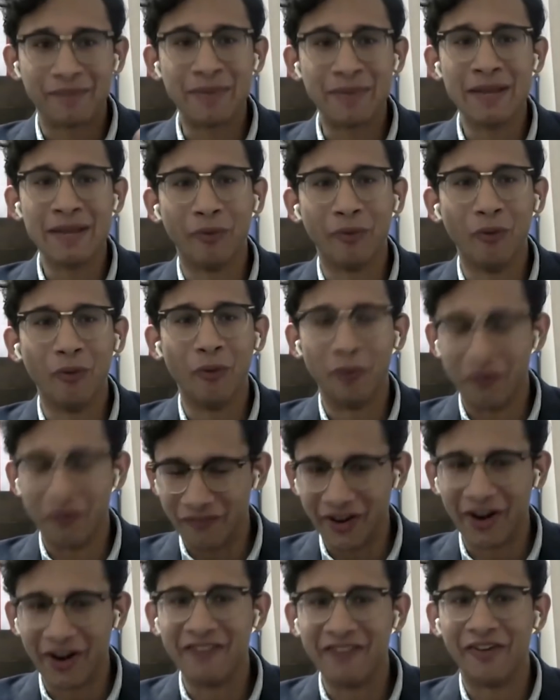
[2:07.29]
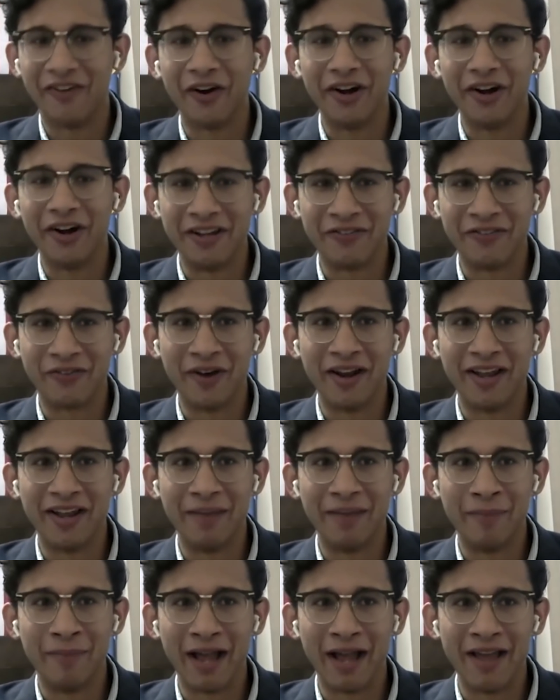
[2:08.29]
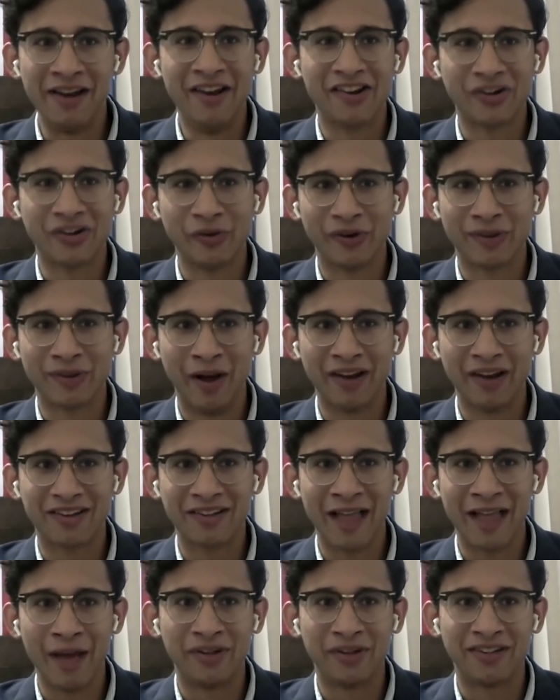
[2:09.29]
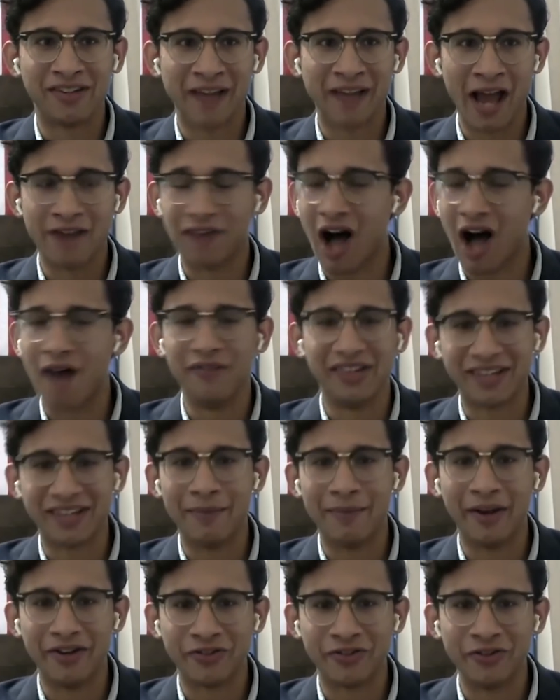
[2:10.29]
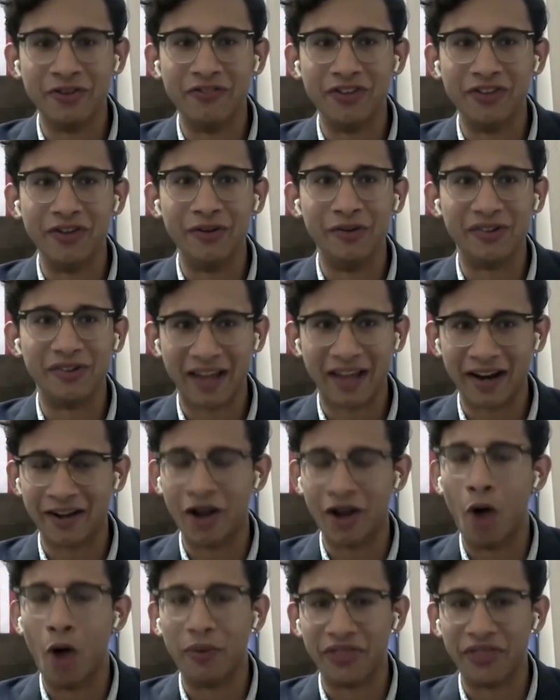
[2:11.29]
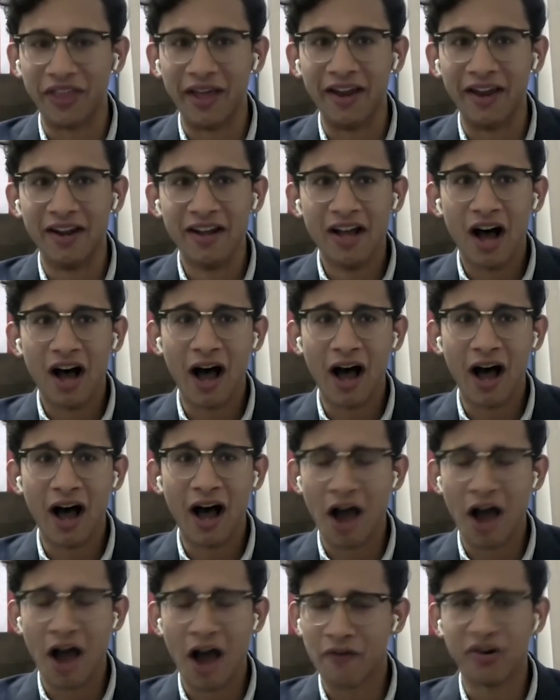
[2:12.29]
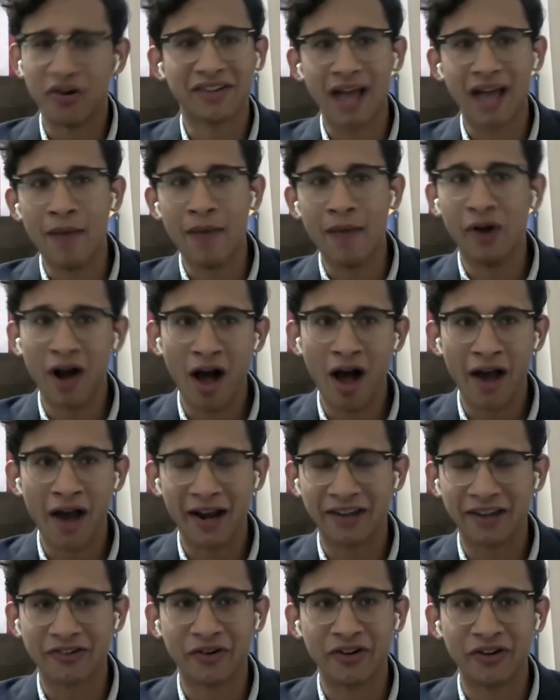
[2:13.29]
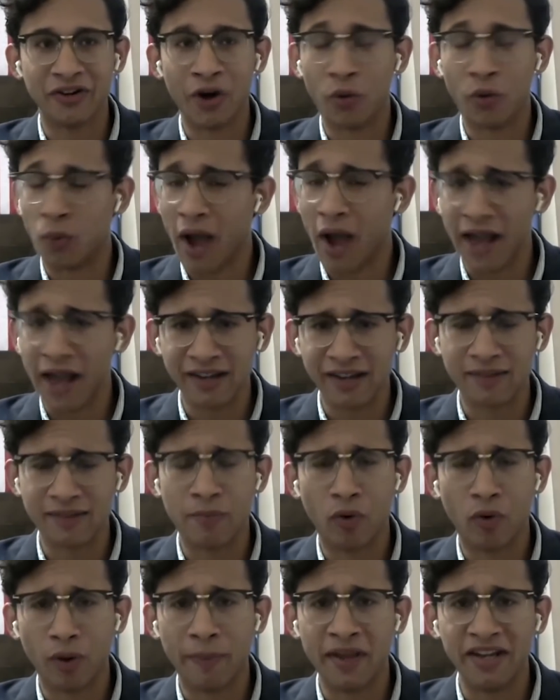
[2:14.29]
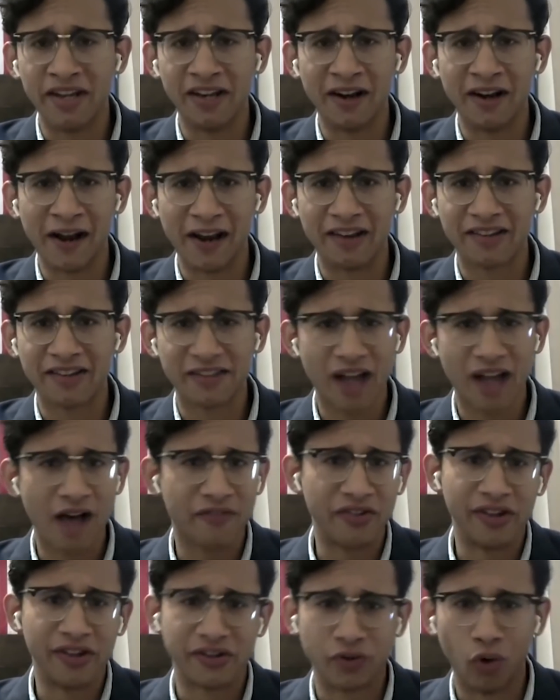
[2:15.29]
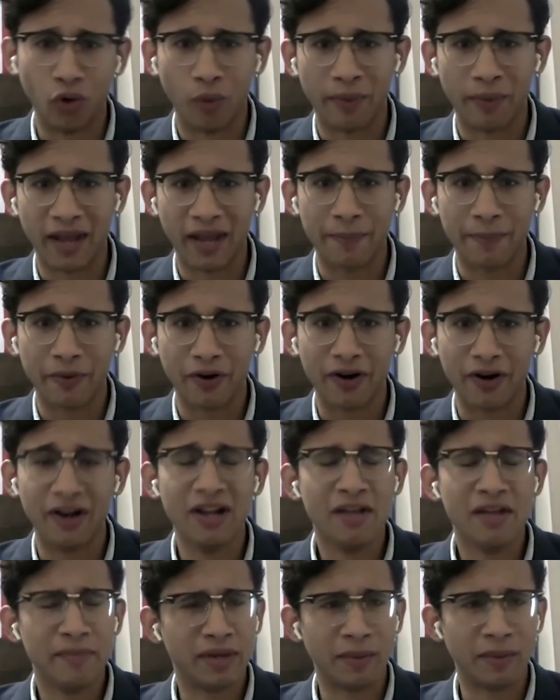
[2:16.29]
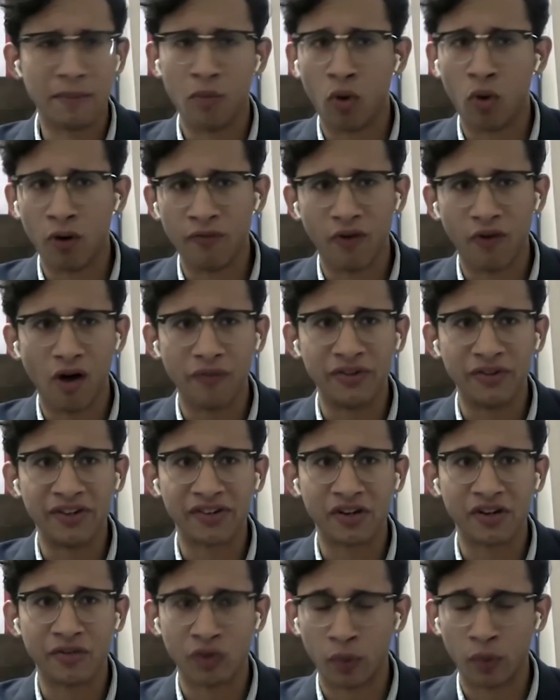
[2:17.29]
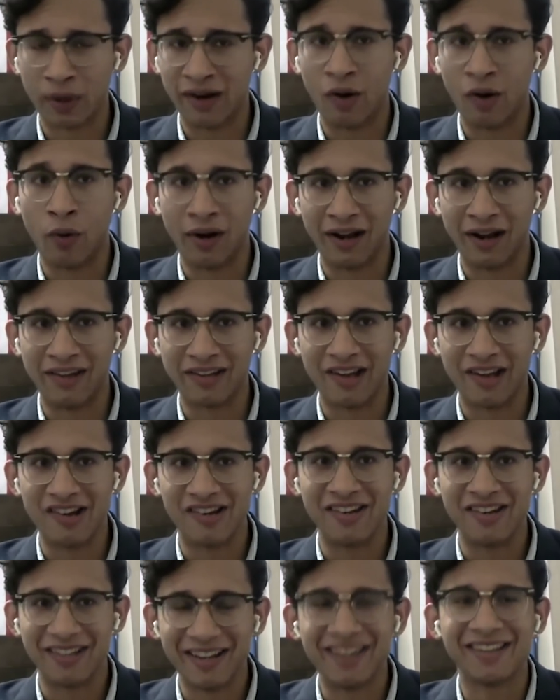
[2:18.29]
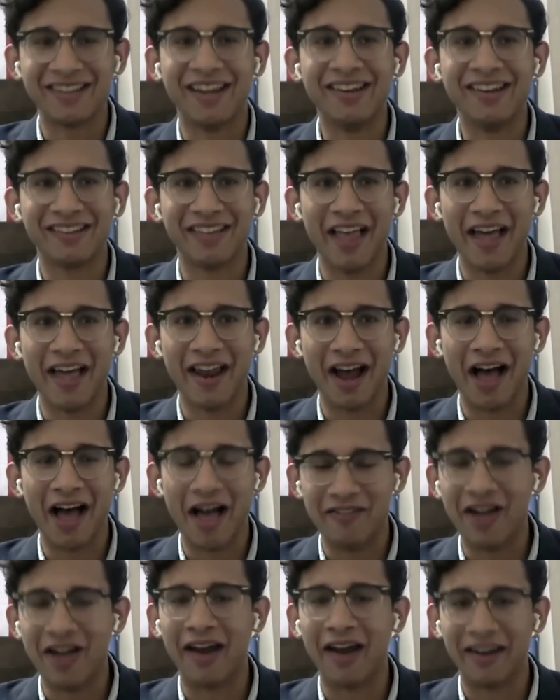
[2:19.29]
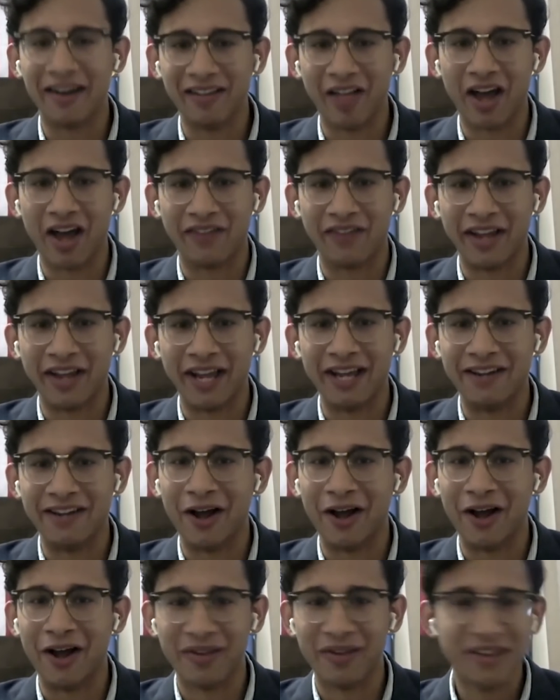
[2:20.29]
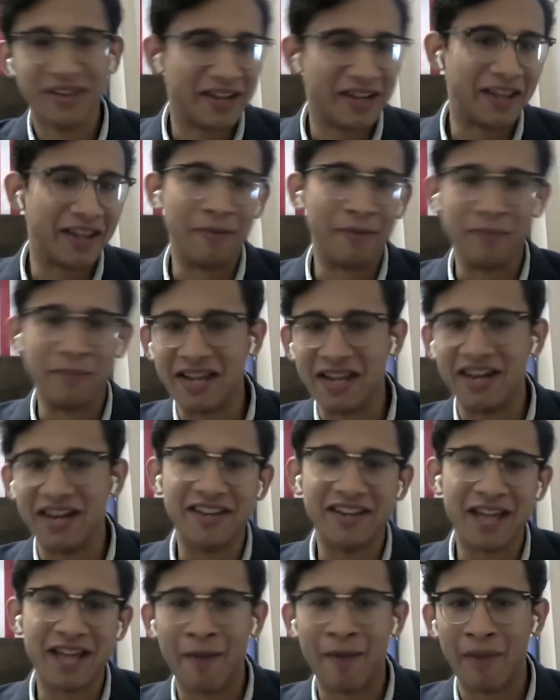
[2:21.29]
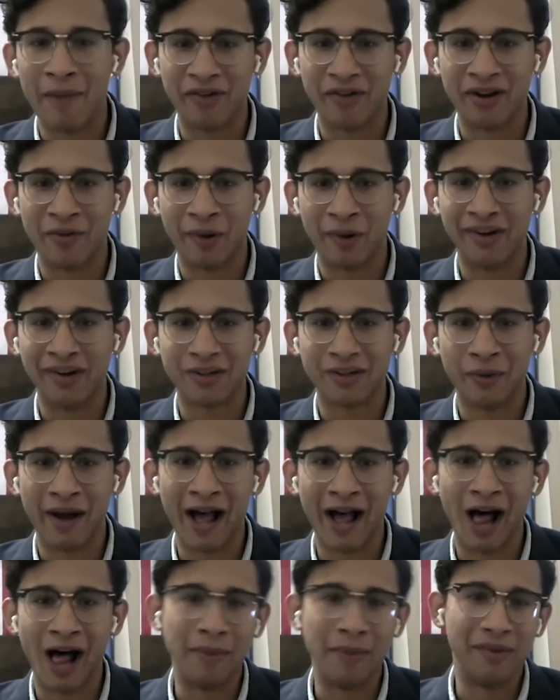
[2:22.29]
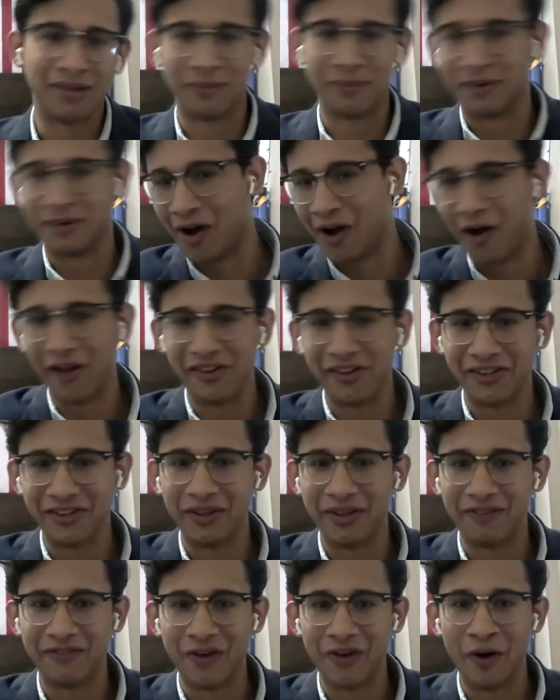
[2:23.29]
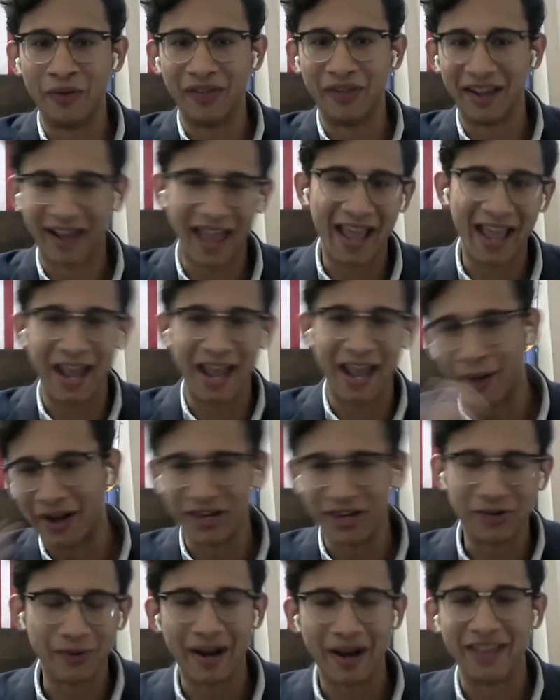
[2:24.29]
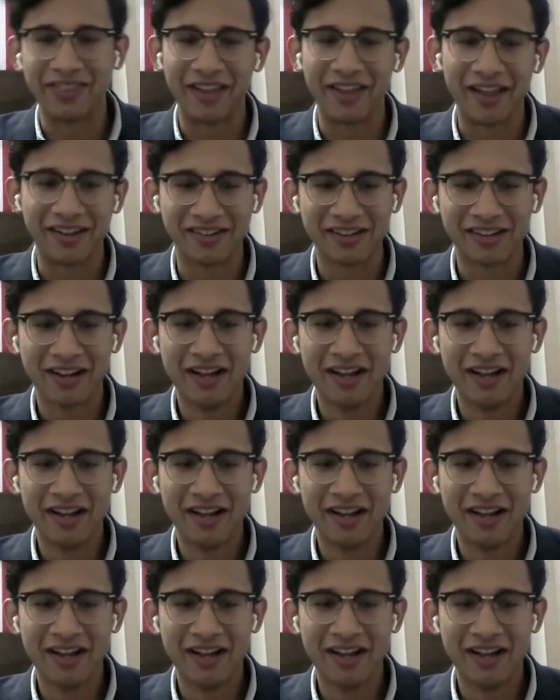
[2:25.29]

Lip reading: People were very, very different. And my initial response to that was to kind of obfuscate my true views, to kind of cope with it. However, as time went on, I started, you know, writing some more opinionated stuff in the school paper, becoming more involved in serving organizations. And since then, I've gotten a lot of hate, you know, get a mean DM every once in a while. Maybe someone calls you on the phone like, hey, why'd you write this?